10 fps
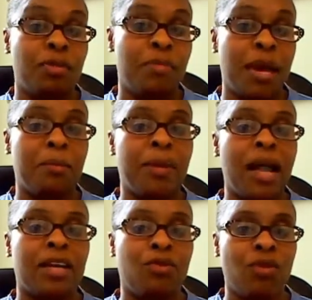by
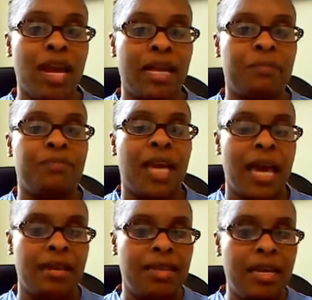delving
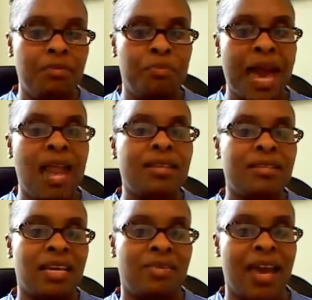into the metabolic
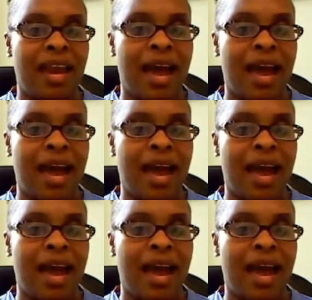rate